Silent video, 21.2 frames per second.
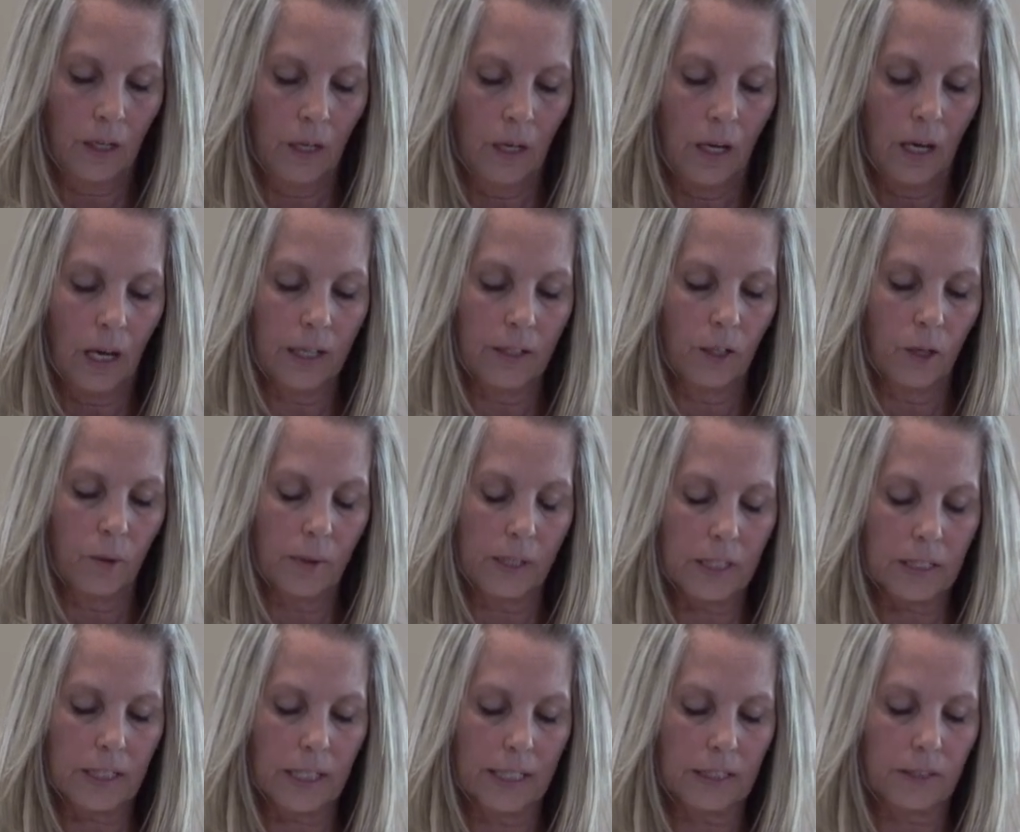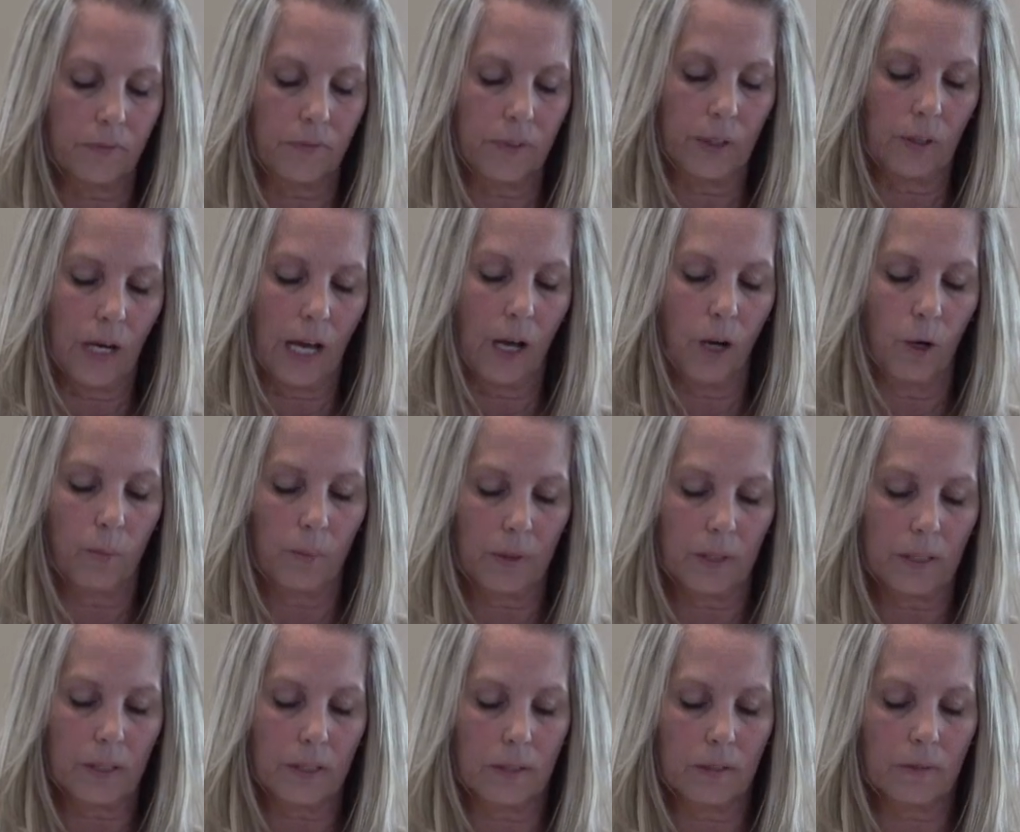I know what it's like to feel
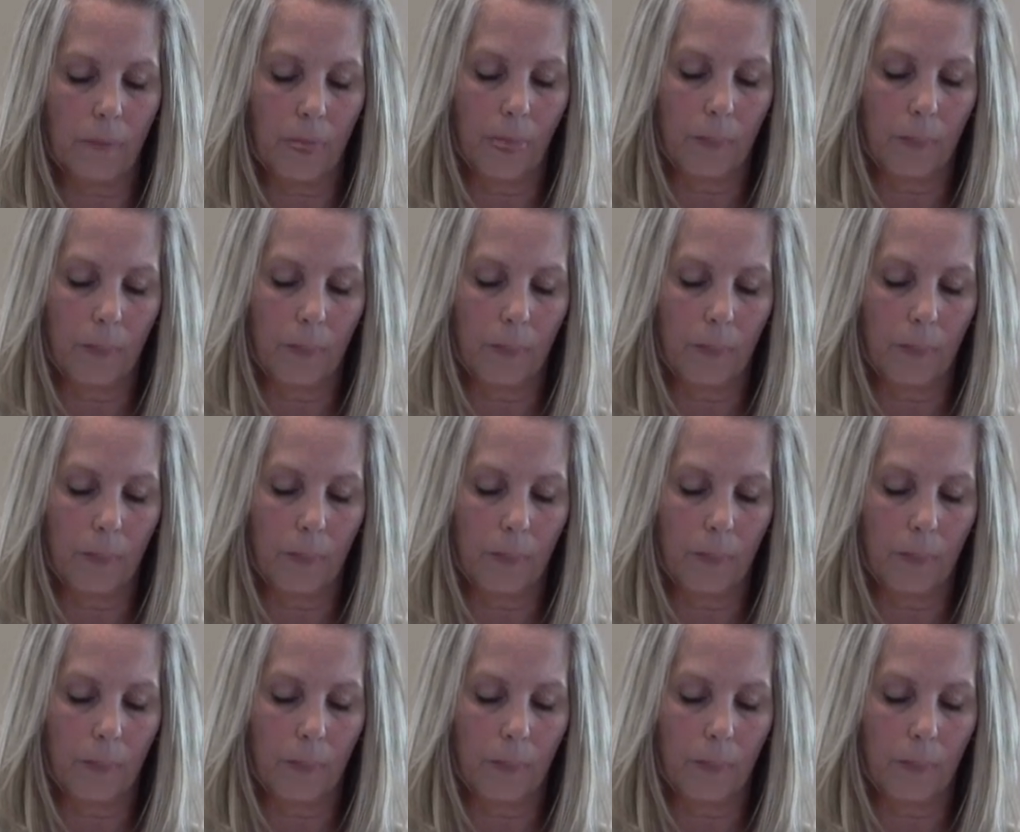helpless,